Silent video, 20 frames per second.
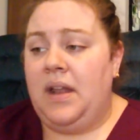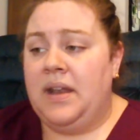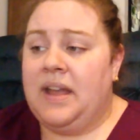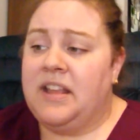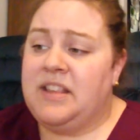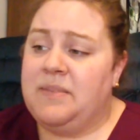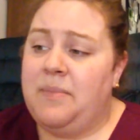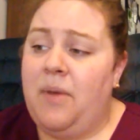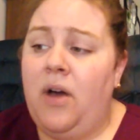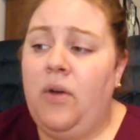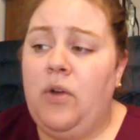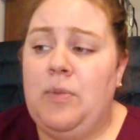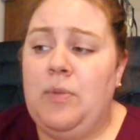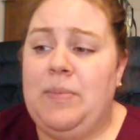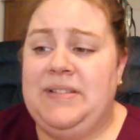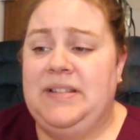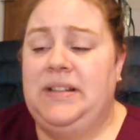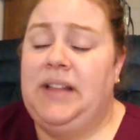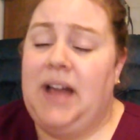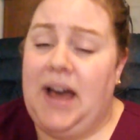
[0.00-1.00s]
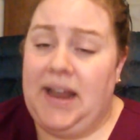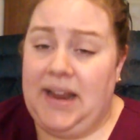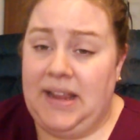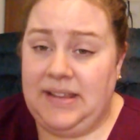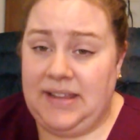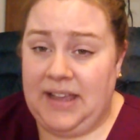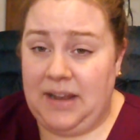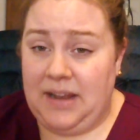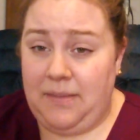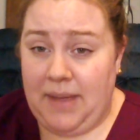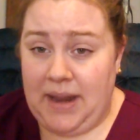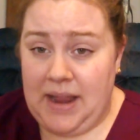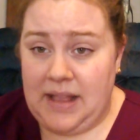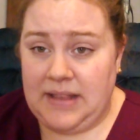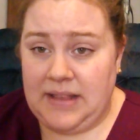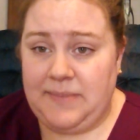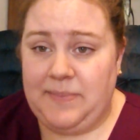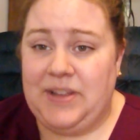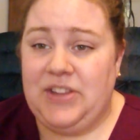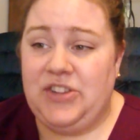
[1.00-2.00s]
Now, small group is allotted 10
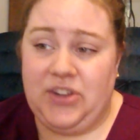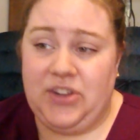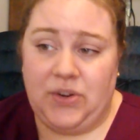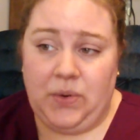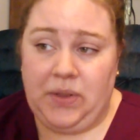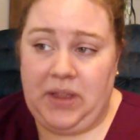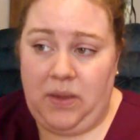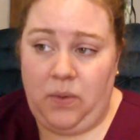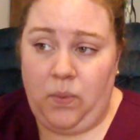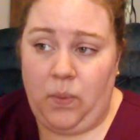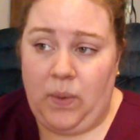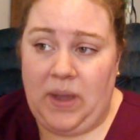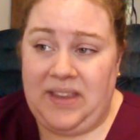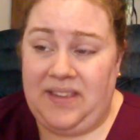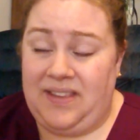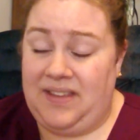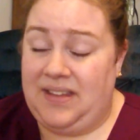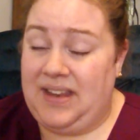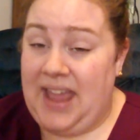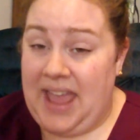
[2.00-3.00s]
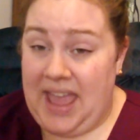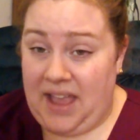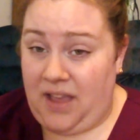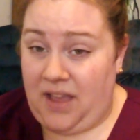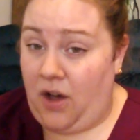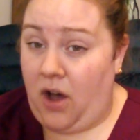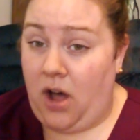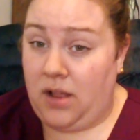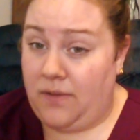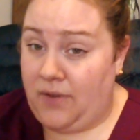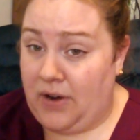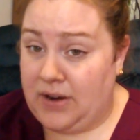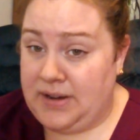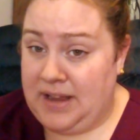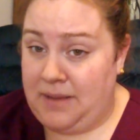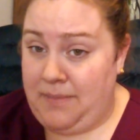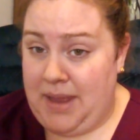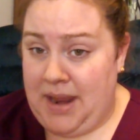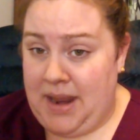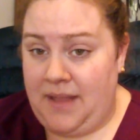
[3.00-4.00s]
minutes, but generally it doesn't take all of our
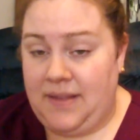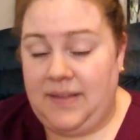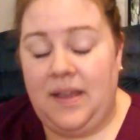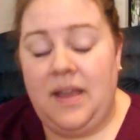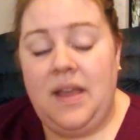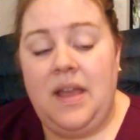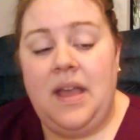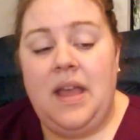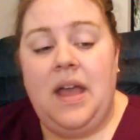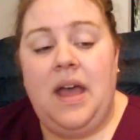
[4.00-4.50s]
10 minutes.